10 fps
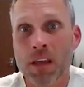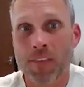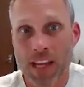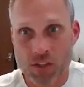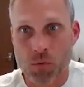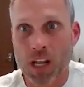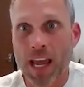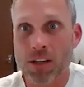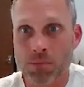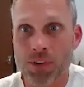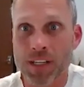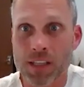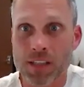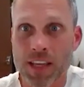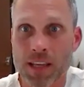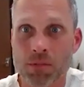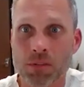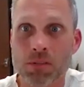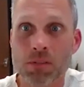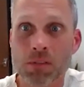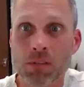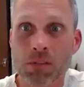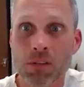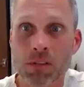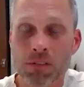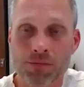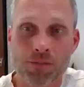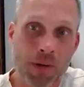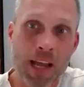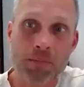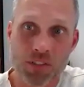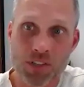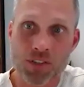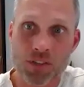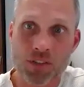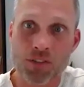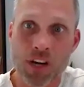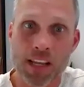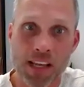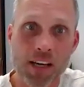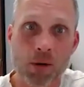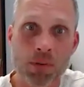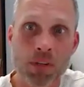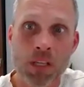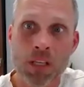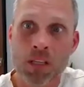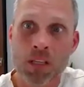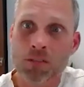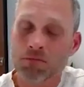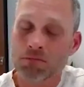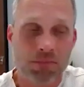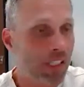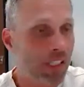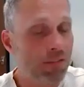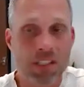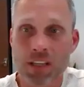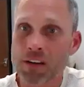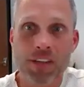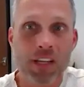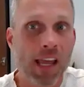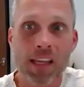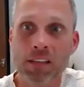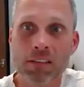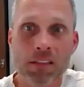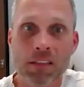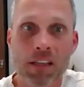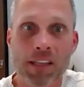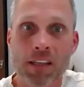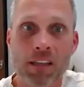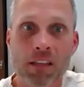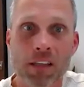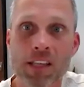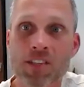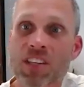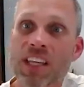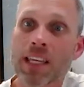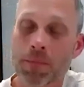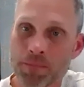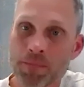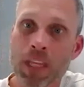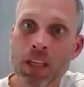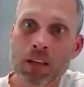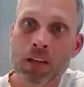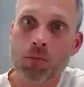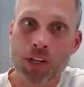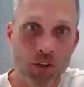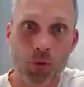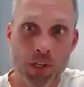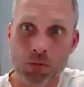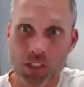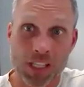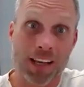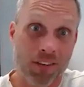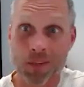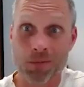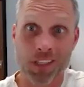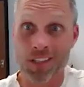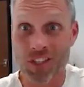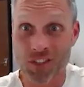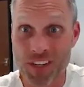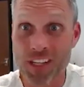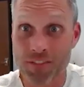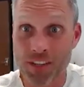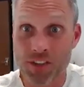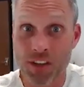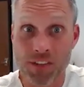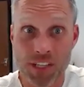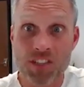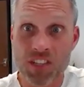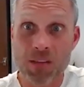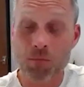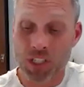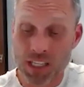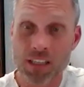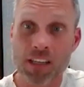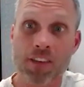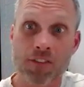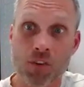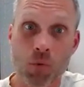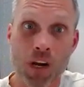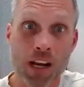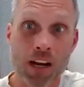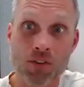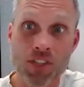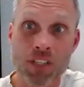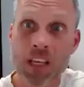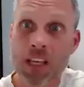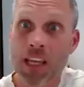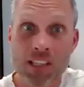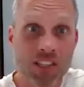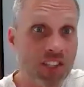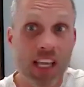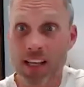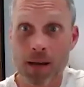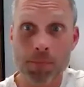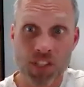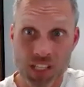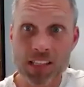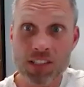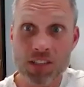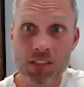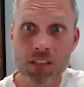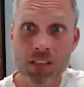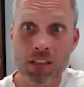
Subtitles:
And that's what I could bring to the table from my position to try to help. But he was there every day. And his team, when nobody was allowed to be within 6 feet of each other, his team would get together in the warehouse and set up sets